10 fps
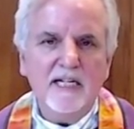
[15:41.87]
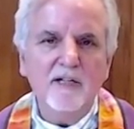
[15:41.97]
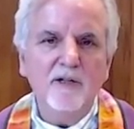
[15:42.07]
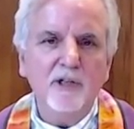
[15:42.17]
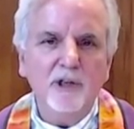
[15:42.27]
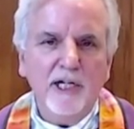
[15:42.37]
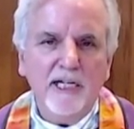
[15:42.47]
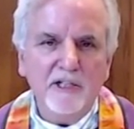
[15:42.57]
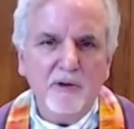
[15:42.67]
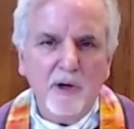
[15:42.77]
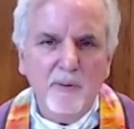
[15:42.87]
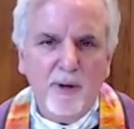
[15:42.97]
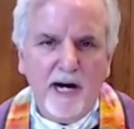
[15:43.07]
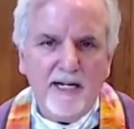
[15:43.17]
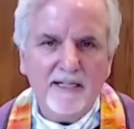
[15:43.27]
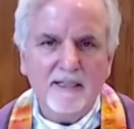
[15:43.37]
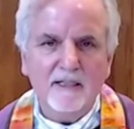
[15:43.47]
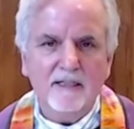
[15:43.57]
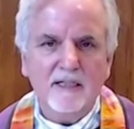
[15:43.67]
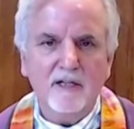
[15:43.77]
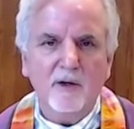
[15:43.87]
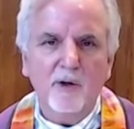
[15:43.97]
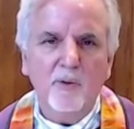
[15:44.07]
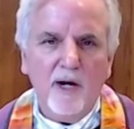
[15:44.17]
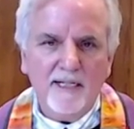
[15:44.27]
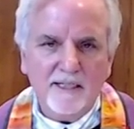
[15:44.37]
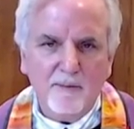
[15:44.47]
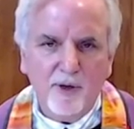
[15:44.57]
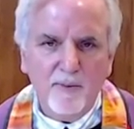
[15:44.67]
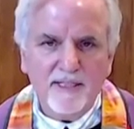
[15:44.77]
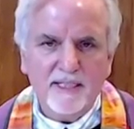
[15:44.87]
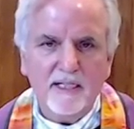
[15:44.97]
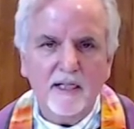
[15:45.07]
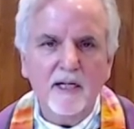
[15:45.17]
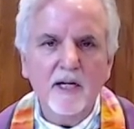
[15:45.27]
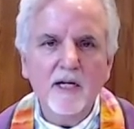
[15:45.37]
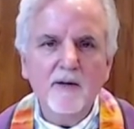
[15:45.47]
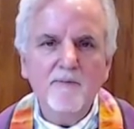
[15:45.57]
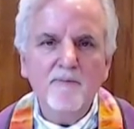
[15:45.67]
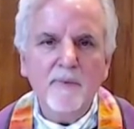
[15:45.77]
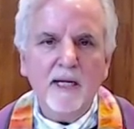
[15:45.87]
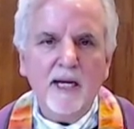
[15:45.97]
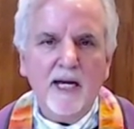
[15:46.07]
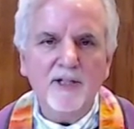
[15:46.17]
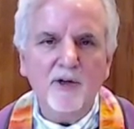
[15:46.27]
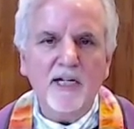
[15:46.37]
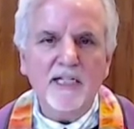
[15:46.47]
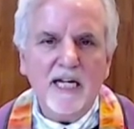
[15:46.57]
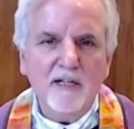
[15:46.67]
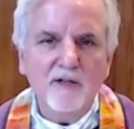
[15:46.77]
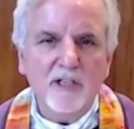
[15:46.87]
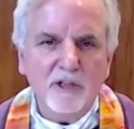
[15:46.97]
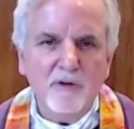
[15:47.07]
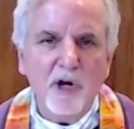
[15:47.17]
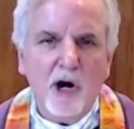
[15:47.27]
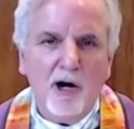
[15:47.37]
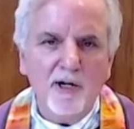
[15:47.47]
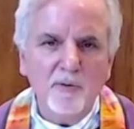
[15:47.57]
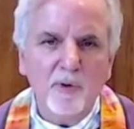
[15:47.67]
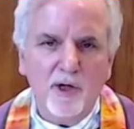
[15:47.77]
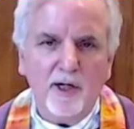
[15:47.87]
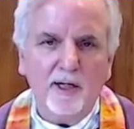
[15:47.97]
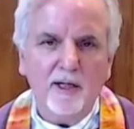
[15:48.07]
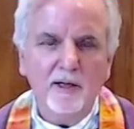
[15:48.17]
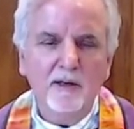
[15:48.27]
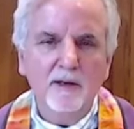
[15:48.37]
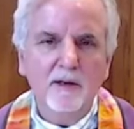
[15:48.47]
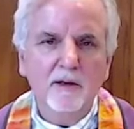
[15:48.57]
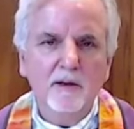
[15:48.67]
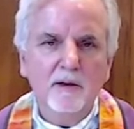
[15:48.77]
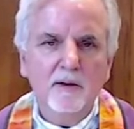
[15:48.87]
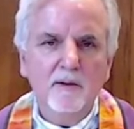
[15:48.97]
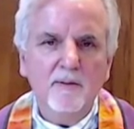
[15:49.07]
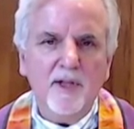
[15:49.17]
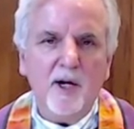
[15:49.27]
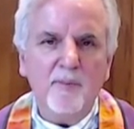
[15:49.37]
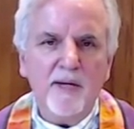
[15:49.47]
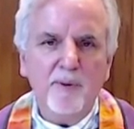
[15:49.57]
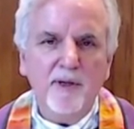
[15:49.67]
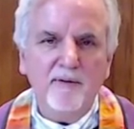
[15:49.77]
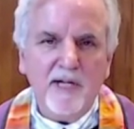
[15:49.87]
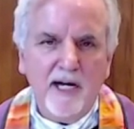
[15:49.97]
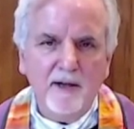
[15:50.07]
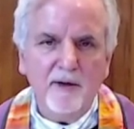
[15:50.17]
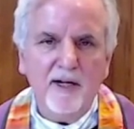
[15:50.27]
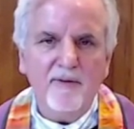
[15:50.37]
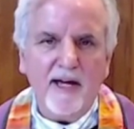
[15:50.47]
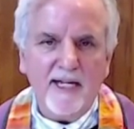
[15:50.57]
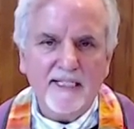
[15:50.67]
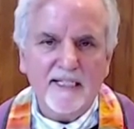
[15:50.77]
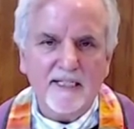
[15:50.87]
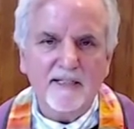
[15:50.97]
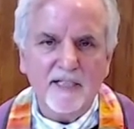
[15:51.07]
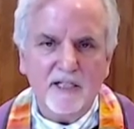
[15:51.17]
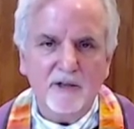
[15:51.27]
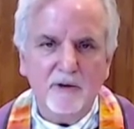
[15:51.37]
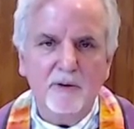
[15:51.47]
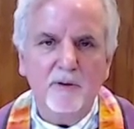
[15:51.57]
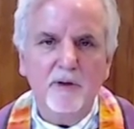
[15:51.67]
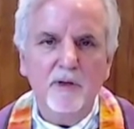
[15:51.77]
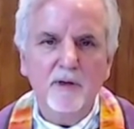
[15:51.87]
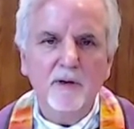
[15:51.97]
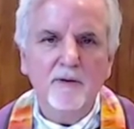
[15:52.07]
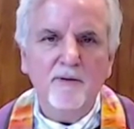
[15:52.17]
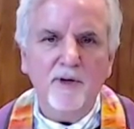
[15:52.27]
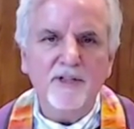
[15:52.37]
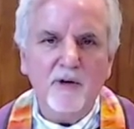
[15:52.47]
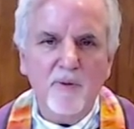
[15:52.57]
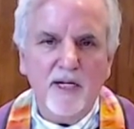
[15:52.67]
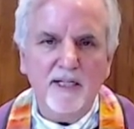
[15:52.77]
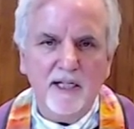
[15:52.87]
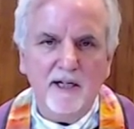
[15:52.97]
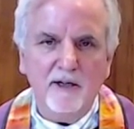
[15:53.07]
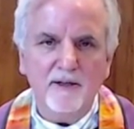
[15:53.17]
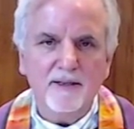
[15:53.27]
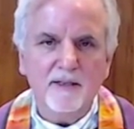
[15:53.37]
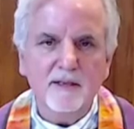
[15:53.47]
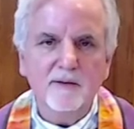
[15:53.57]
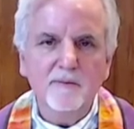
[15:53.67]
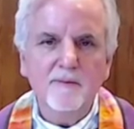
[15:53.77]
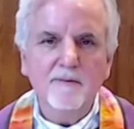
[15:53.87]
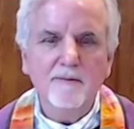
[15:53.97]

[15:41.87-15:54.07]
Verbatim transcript: Continue to look at your own biases and your own white supremacy as you continue to do the hard work that our people of color have asked us to do for so many years.